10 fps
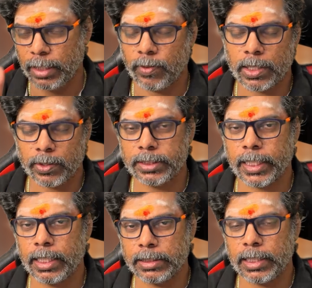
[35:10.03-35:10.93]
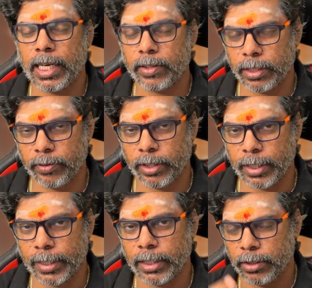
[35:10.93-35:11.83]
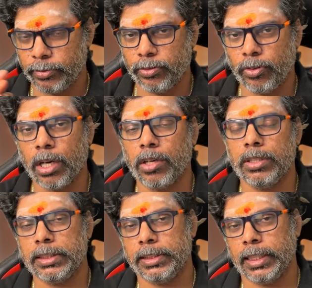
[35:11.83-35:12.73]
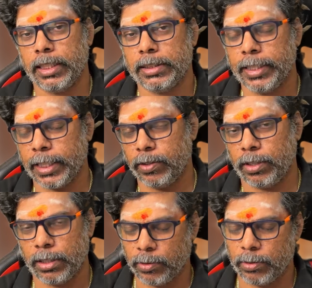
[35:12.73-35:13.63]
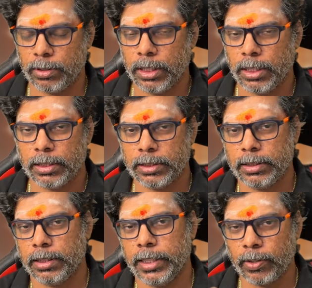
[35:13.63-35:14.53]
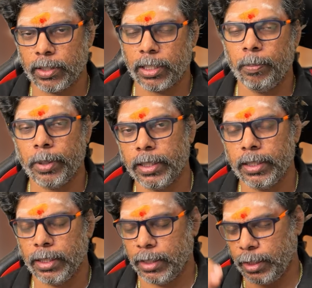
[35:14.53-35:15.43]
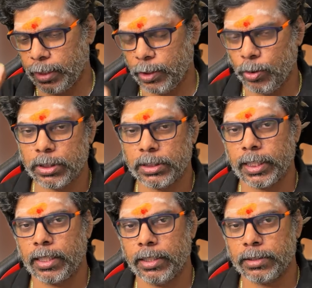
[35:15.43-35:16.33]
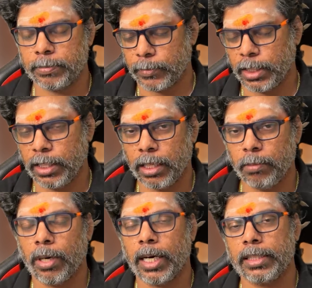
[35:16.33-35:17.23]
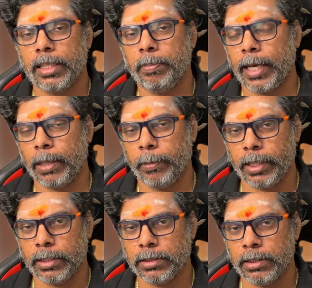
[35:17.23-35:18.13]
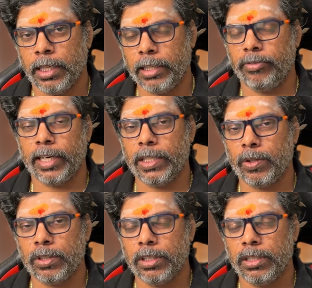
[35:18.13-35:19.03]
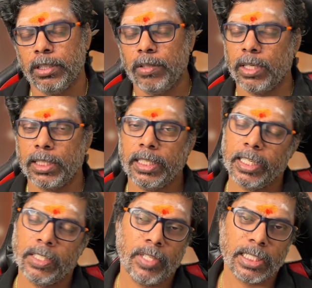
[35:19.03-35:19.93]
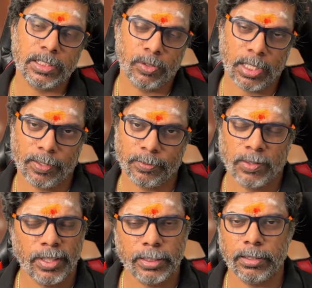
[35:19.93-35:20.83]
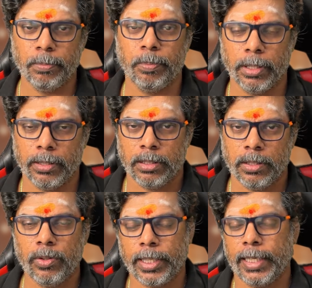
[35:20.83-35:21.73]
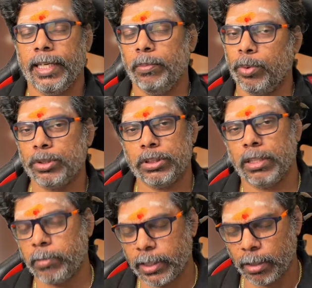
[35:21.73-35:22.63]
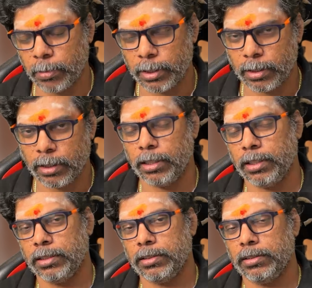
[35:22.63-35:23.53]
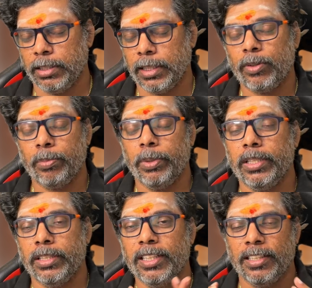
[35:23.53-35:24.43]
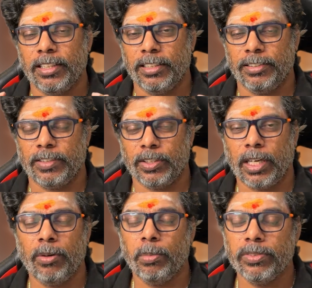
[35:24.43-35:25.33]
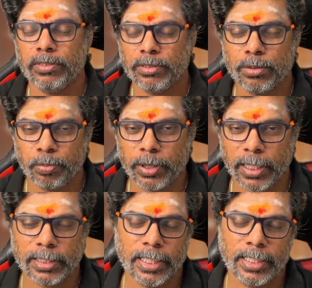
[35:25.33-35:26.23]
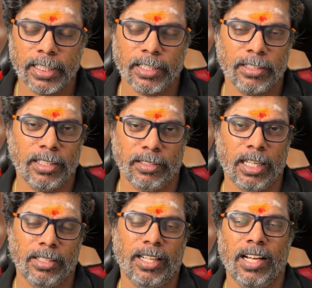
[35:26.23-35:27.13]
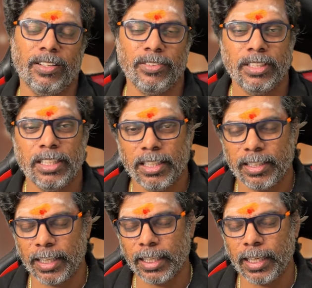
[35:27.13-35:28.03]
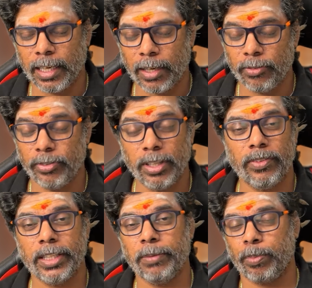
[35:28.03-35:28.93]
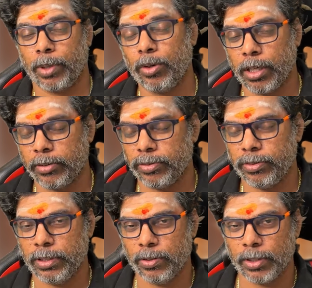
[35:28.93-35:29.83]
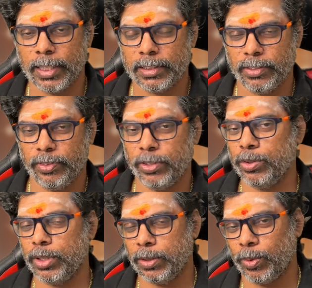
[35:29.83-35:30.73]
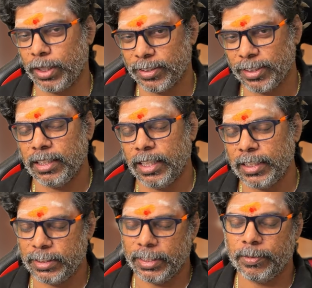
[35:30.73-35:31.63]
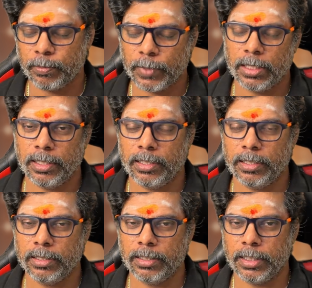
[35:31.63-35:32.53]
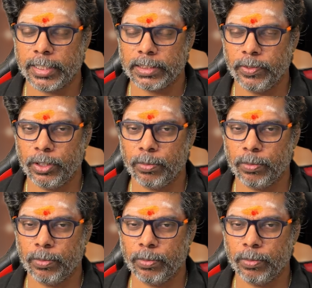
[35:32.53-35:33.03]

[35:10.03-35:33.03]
What are the checklist I have given, right? We follow that checklist. Take your company and use a checklist and mark that parameters and find out what are the red flags you have. Very simple. You try and post in my comment. That would be what I'll be super excited. I'll feel very proud of you guys if you do that one. Let's see in the next video.